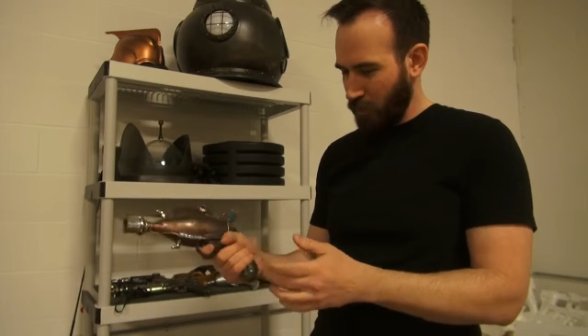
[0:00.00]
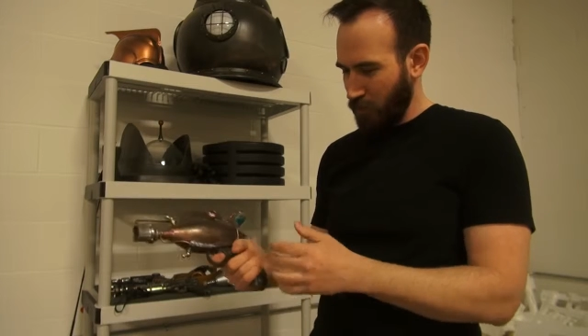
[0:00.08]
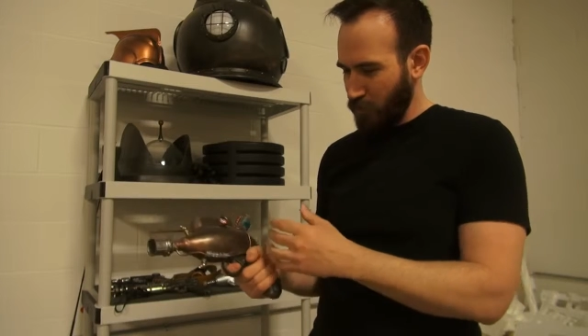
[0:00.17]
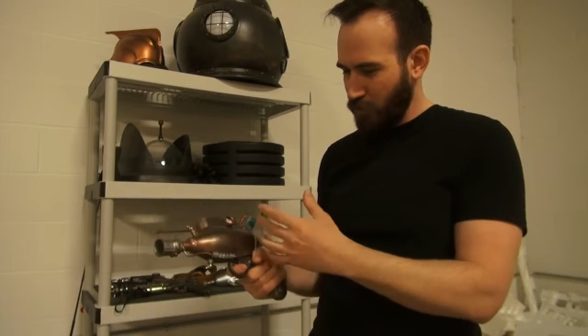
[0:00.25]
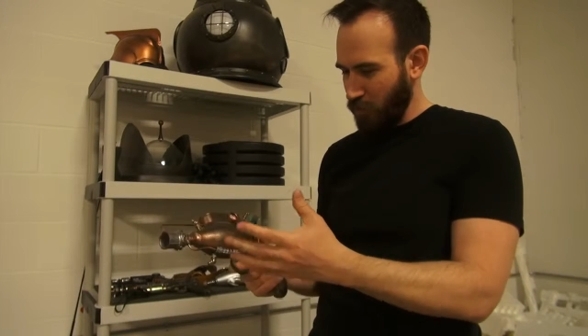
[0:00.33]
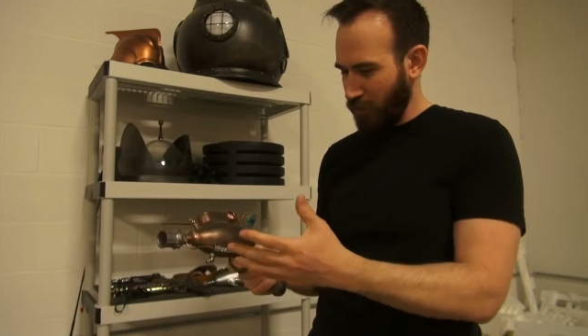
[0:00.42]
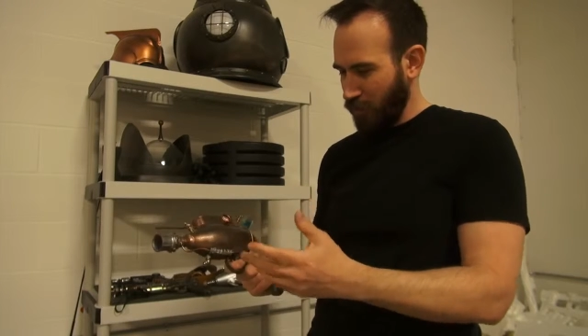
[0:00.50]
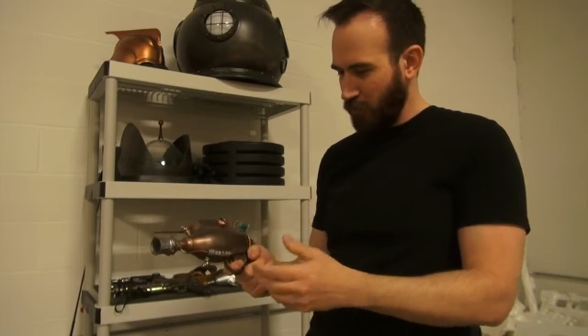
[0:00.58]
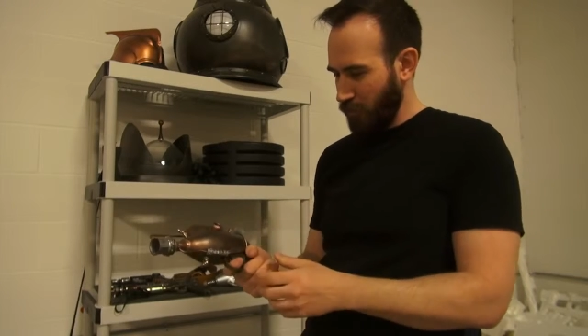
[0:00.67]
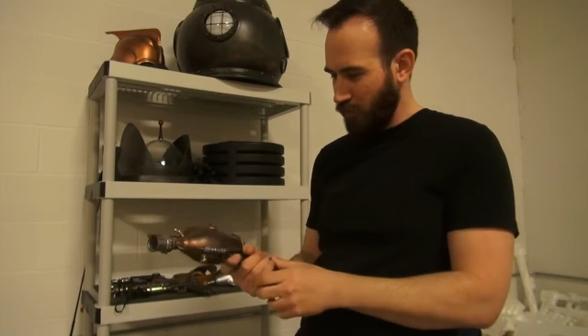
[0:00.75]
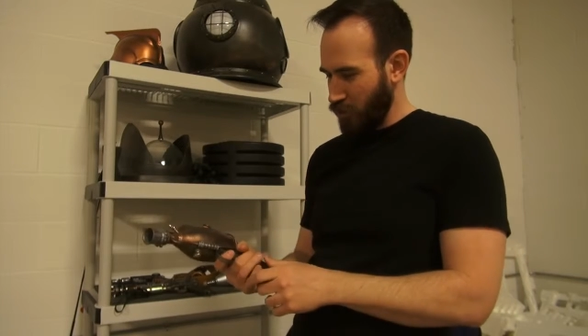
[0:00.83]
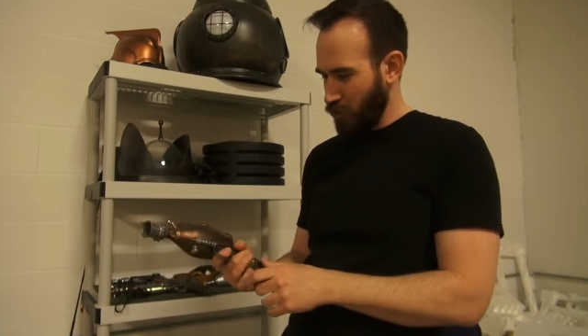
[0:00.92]
wound up shooting a little
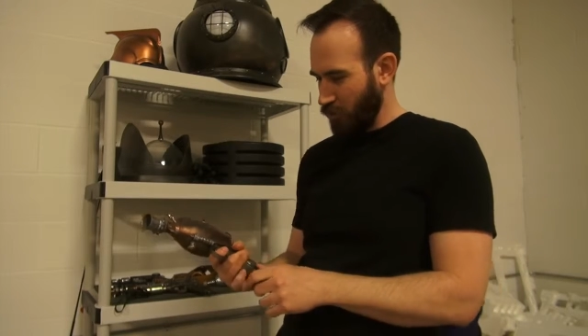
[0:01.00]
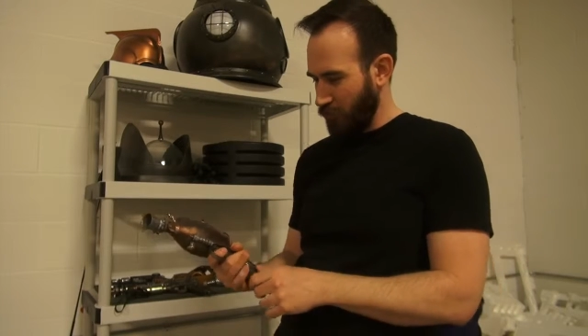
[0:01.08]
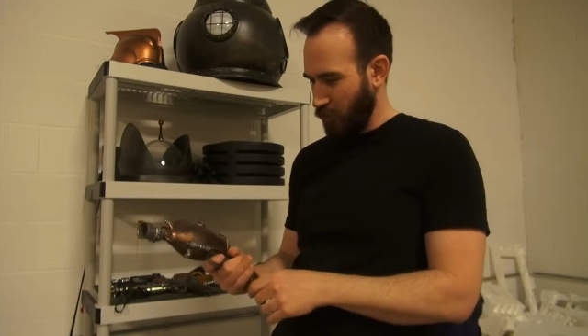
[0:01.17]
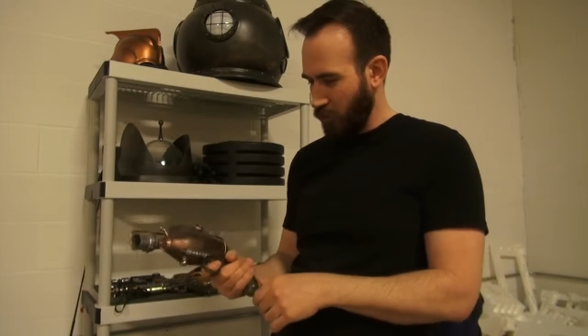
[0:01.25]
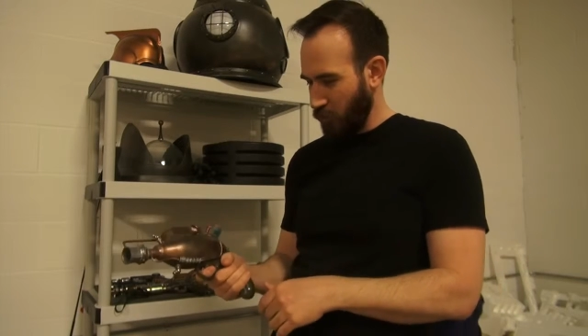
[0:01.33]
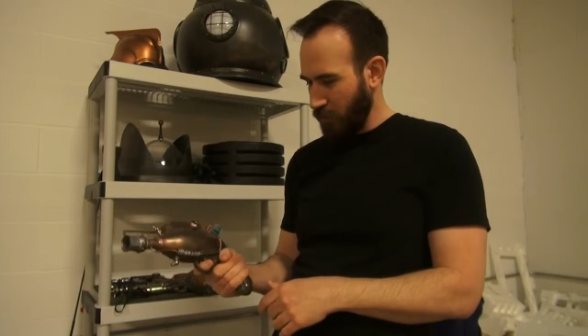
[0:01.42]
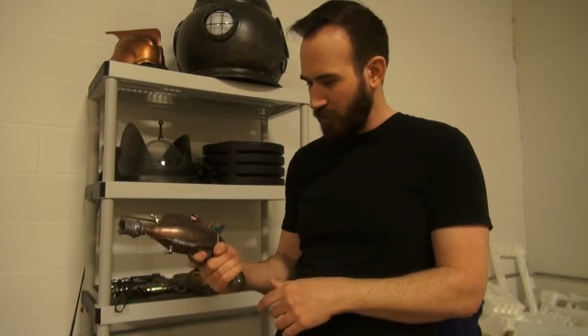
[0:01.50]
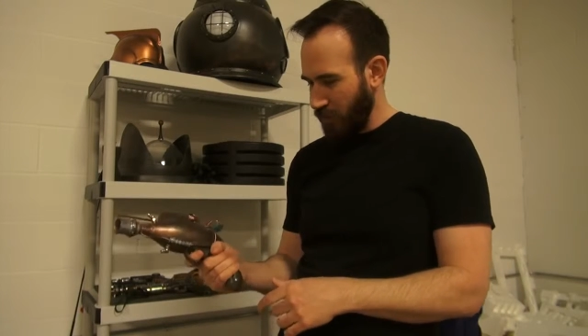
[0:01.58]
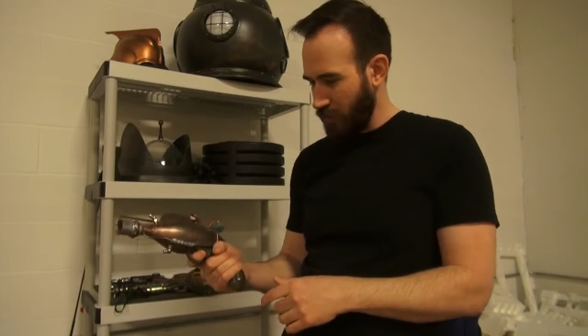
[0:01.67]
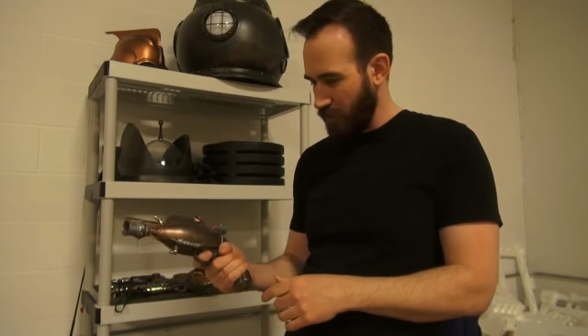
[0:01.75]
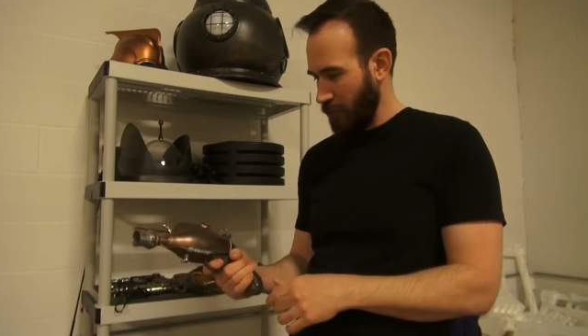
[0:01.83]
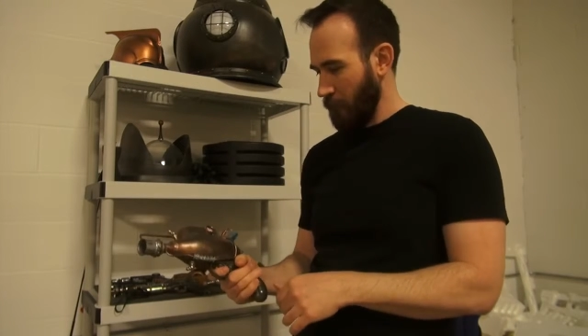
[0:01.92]
bit of a short film with
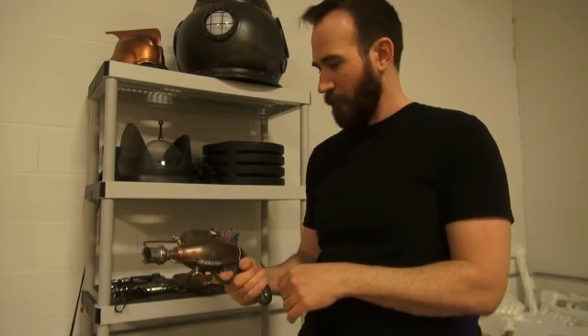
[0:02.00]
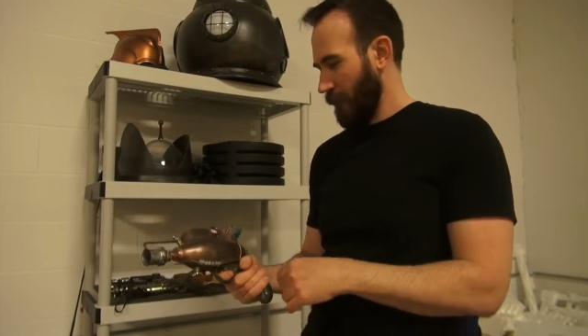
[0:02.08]
these,